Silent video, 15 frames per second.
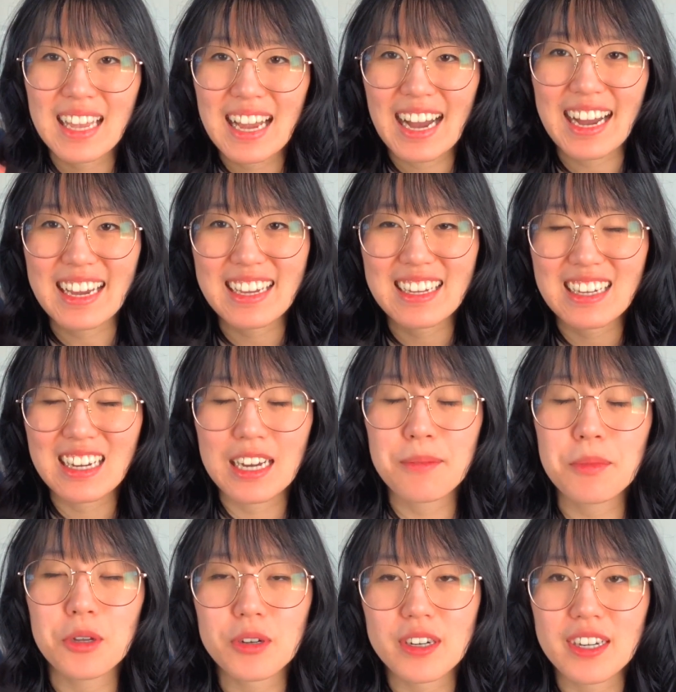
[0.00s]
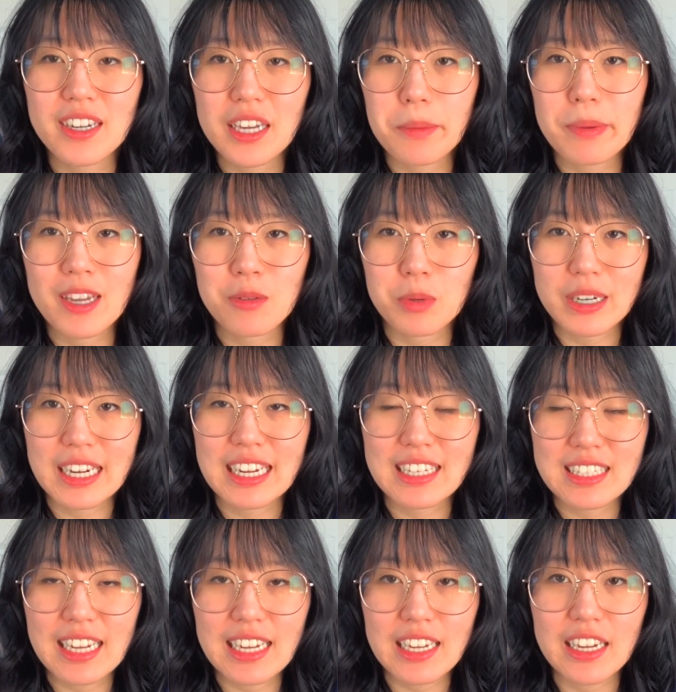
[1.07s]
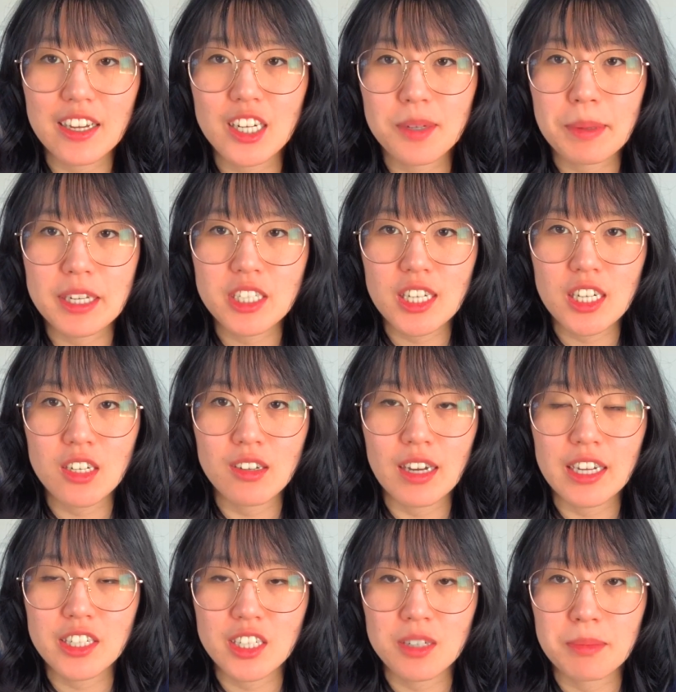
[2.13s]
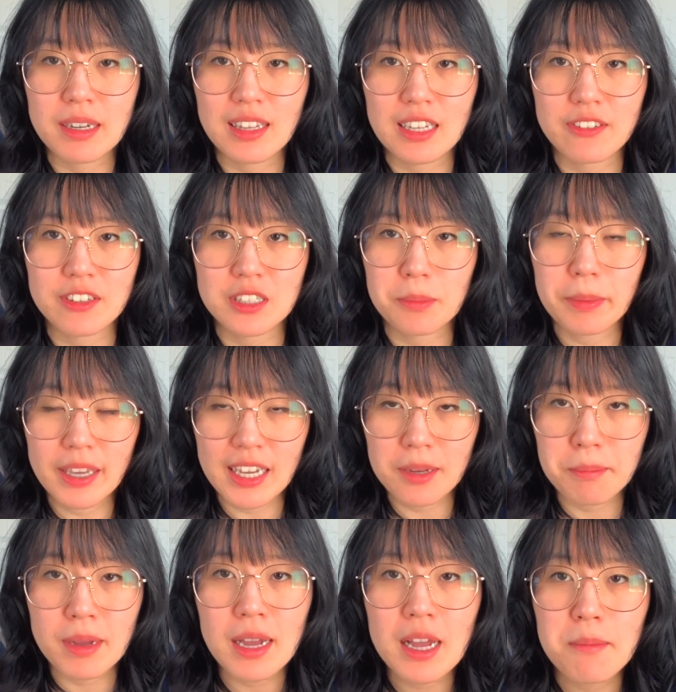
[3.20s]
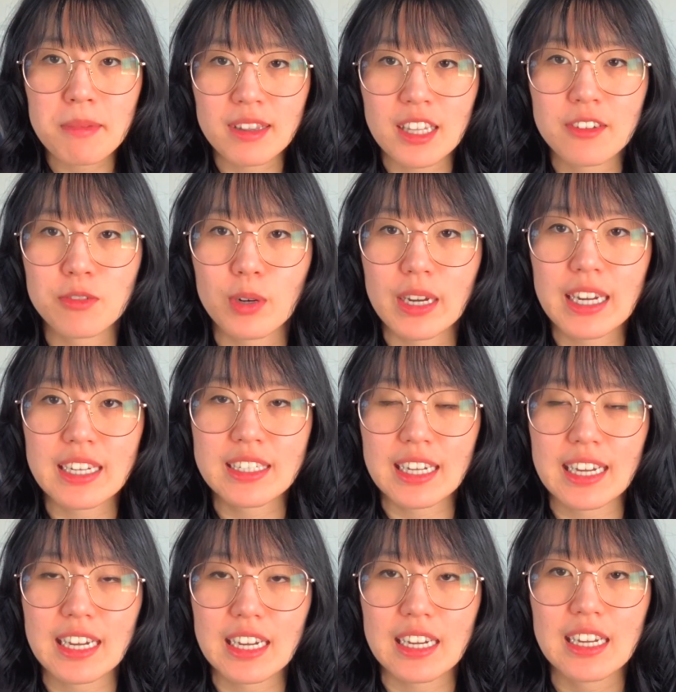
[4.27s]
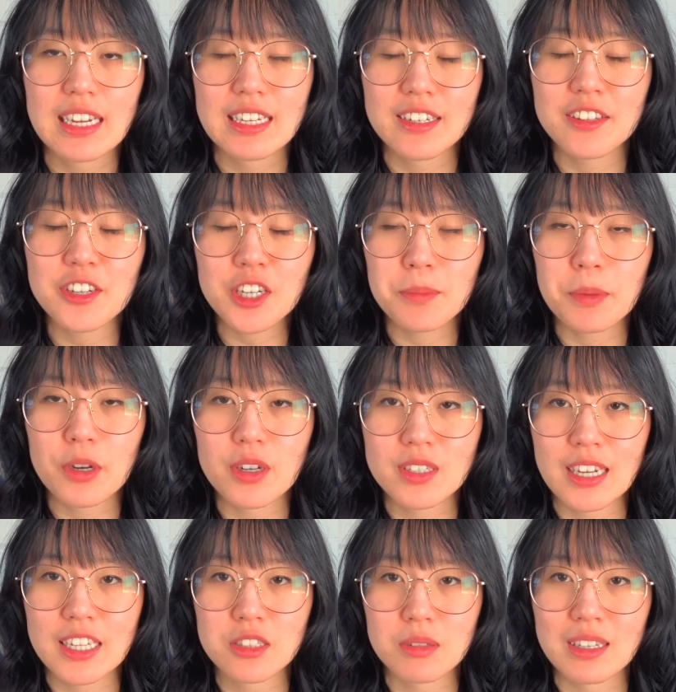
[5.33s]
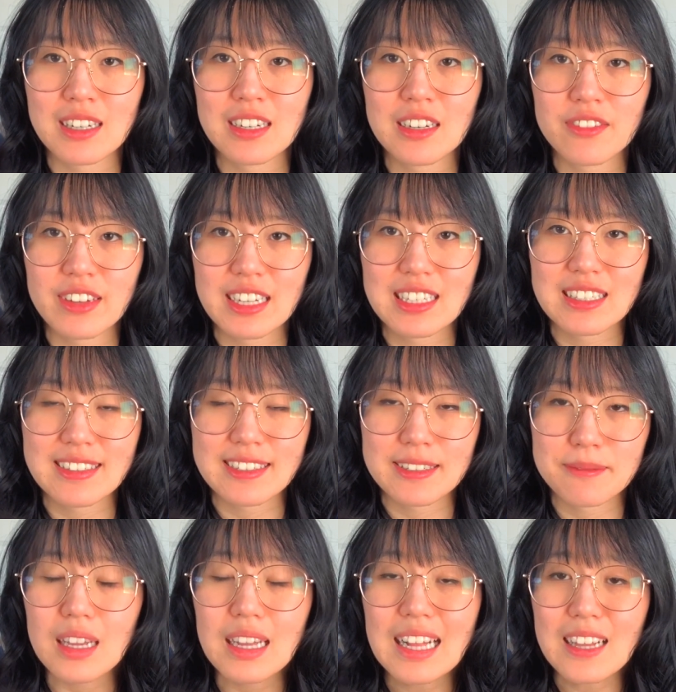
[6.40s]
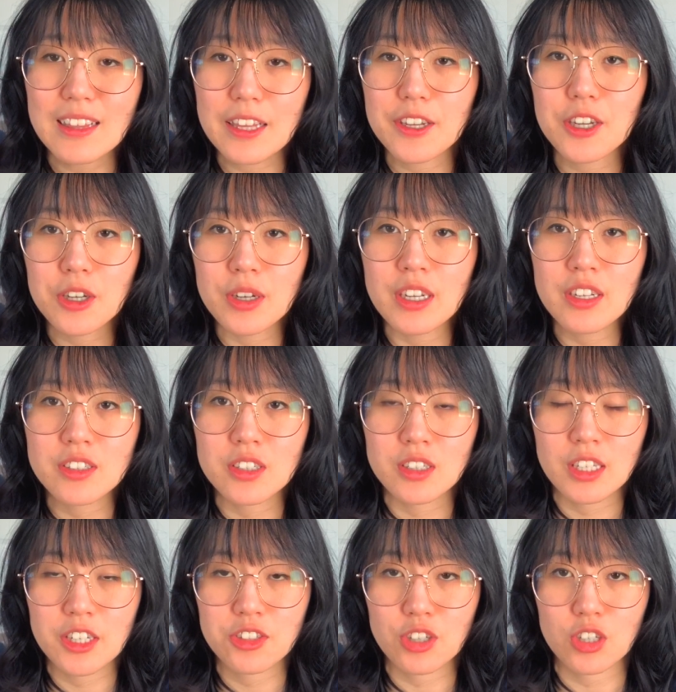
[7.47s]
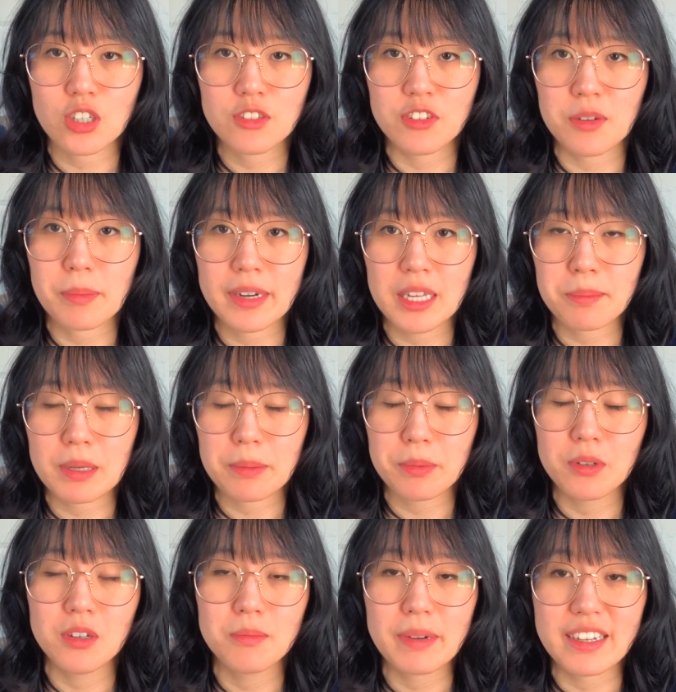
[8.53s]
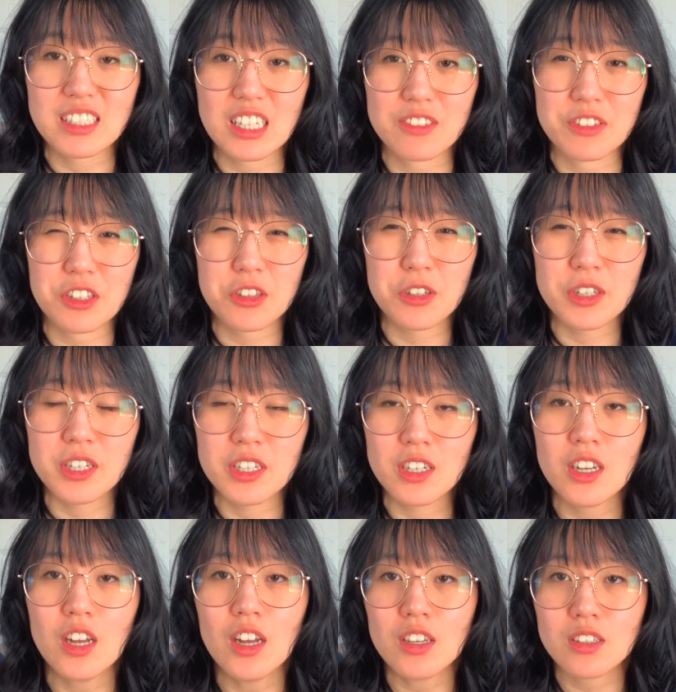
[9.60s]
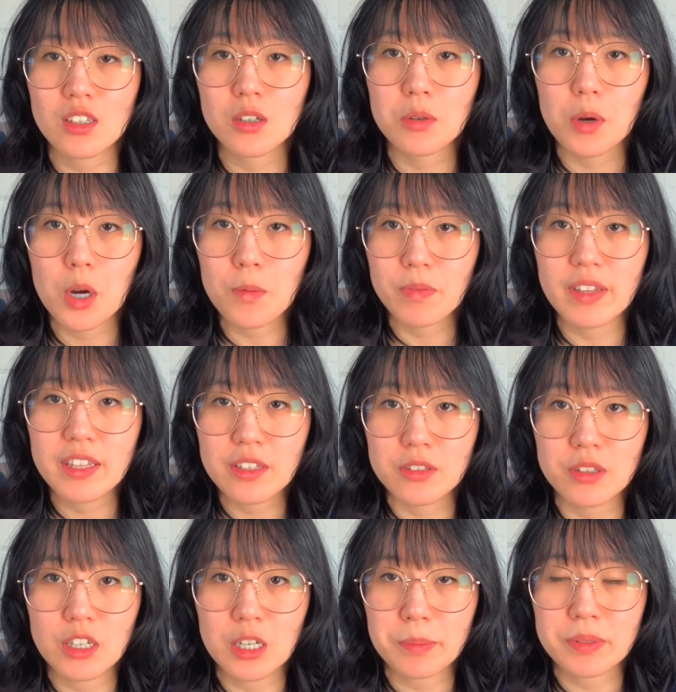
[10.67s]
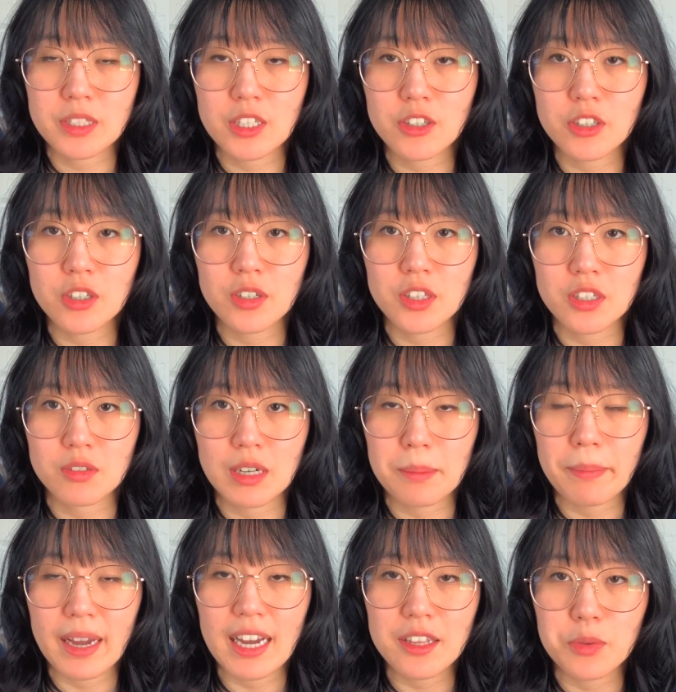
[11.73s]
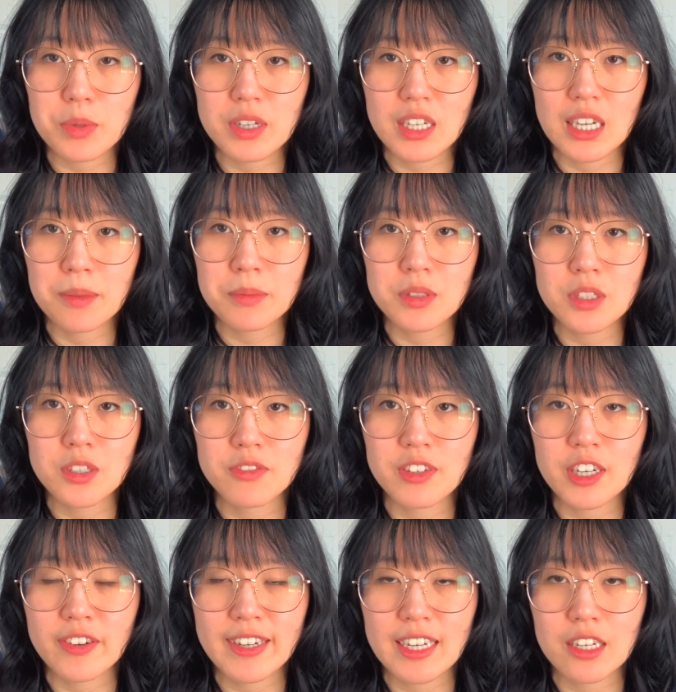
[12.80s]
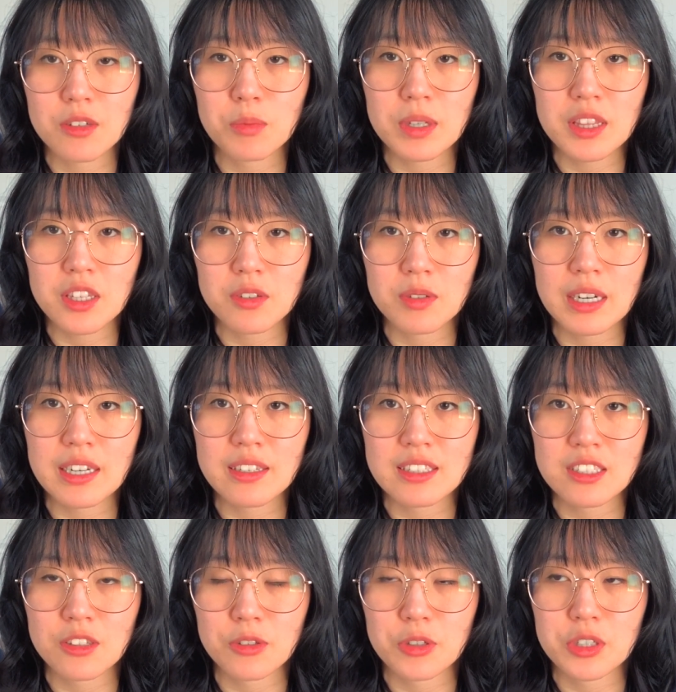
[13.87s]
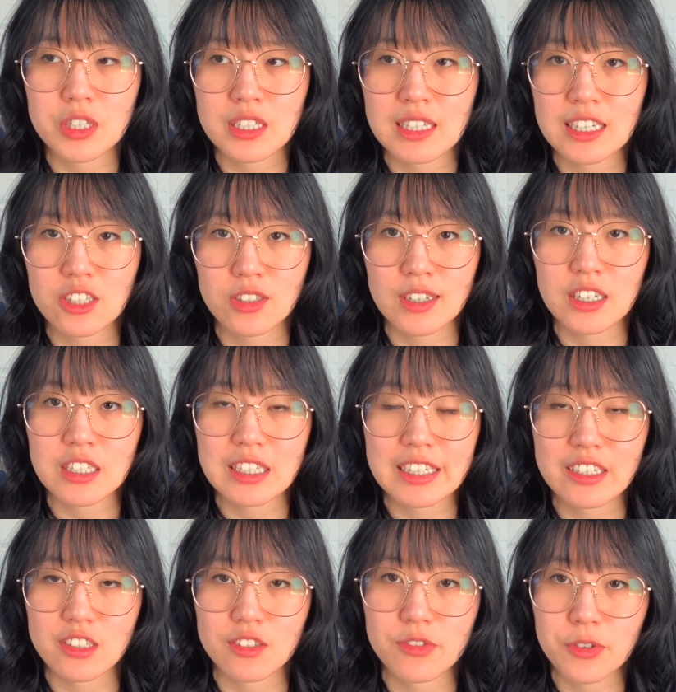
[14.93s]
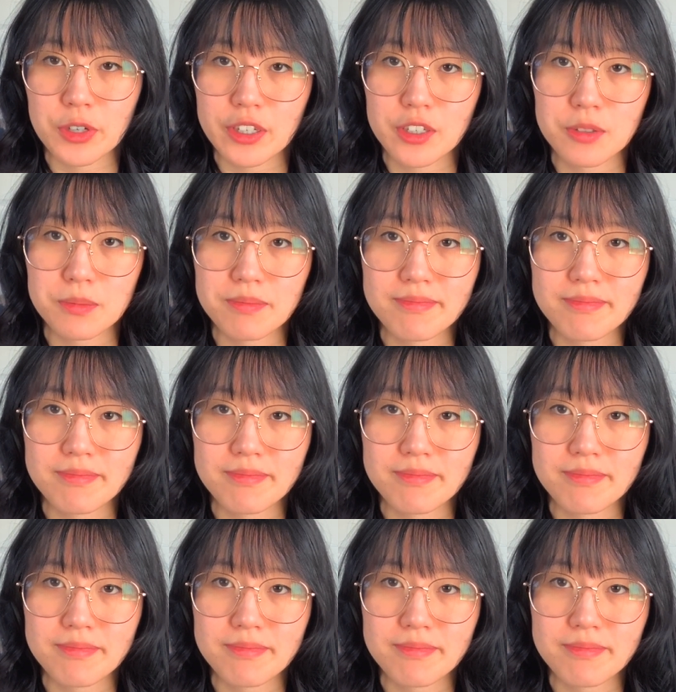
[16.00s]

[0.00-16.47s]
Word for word: Hi, I'm Laura, a PM working in tech, and on my channel, I share my life as a PM, my life working in tech, and other computer science related advice. LeetCoding is certainly a struggle for many people, myself included, so hopefully this will help steer you on the right path when it comes to figuring out what the right solution and strategy is for you.